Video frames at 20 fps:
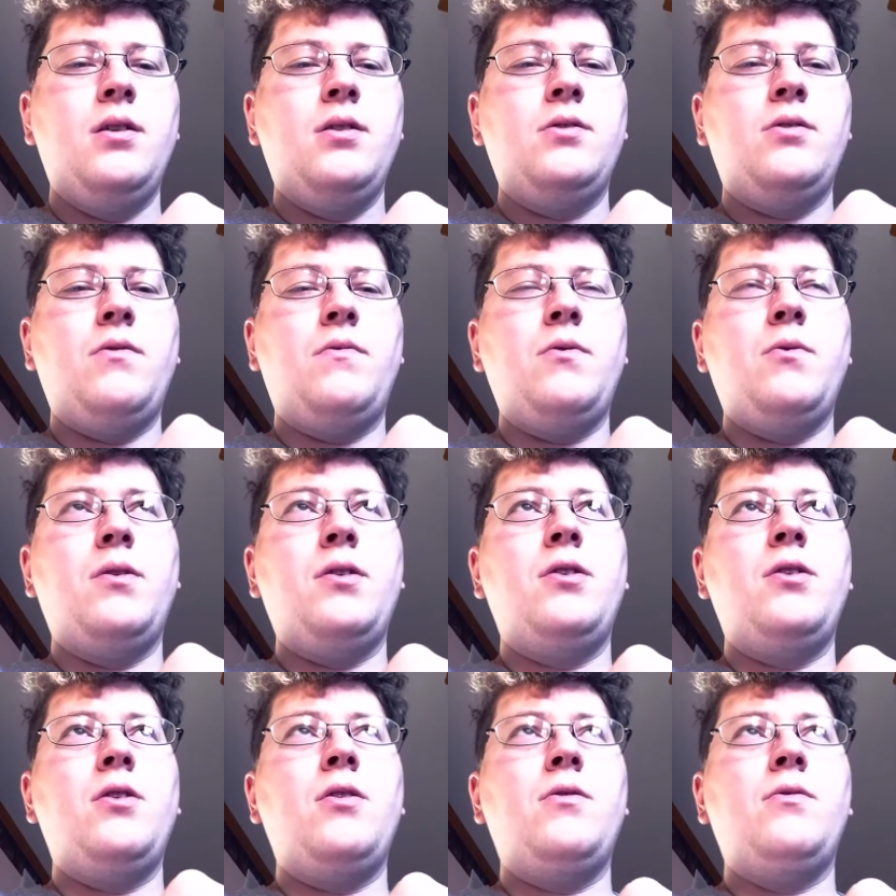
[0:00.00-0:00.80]
So if you
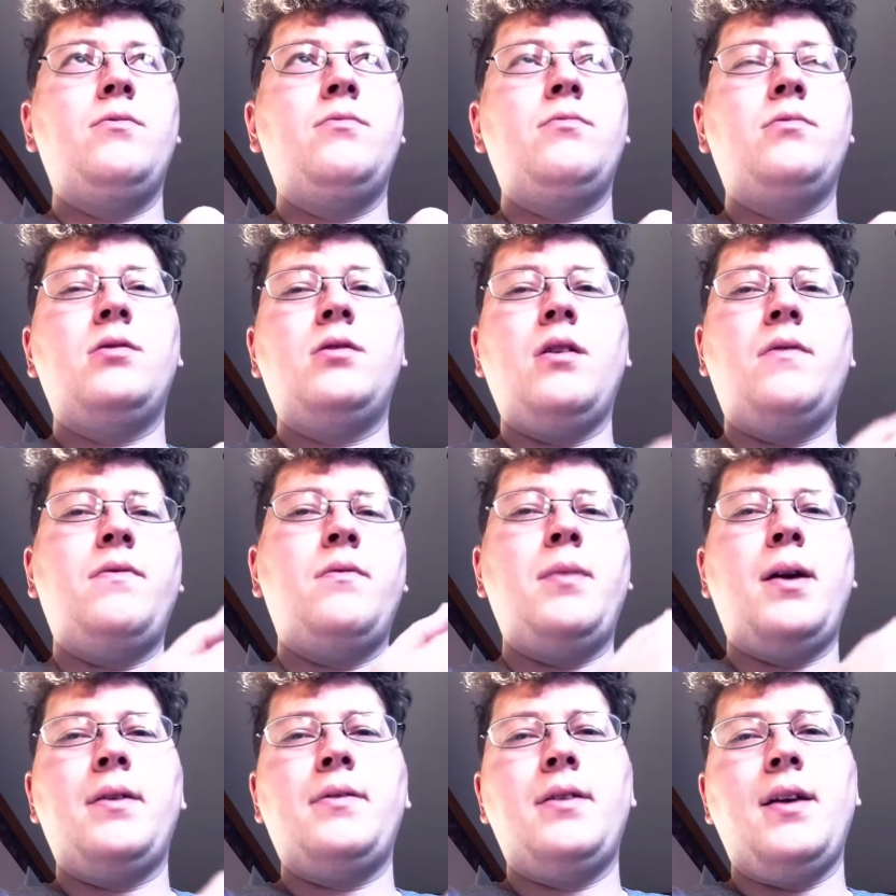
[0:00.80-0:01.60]
want to know stuff
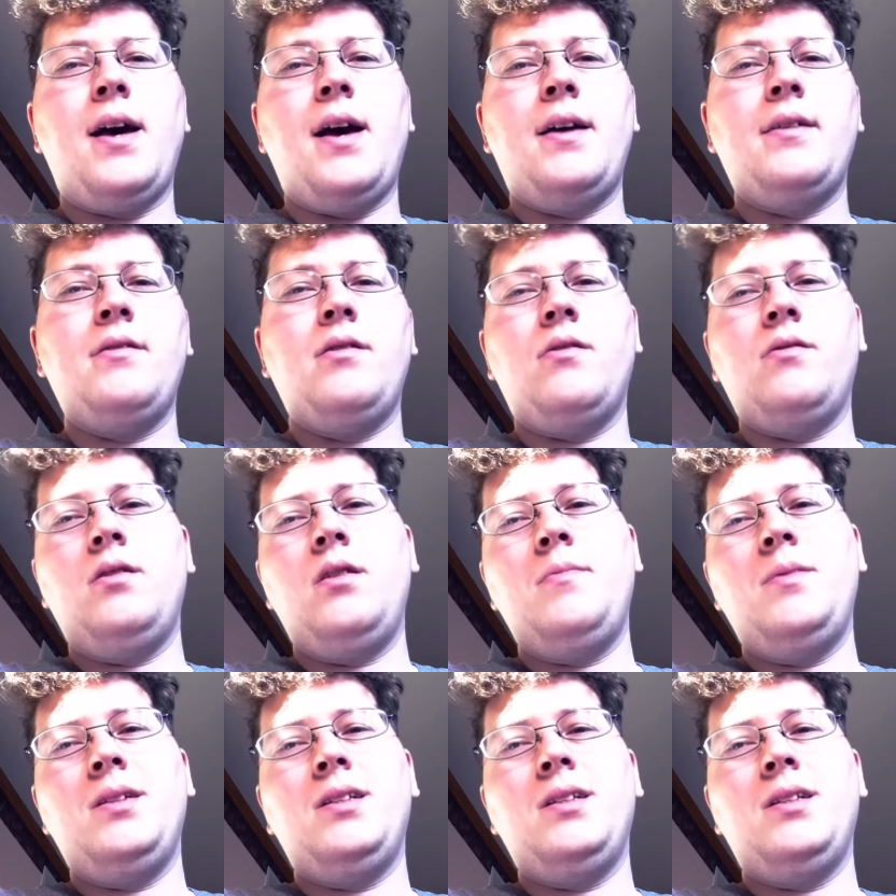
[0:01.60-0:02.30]
about that, you know, leave me a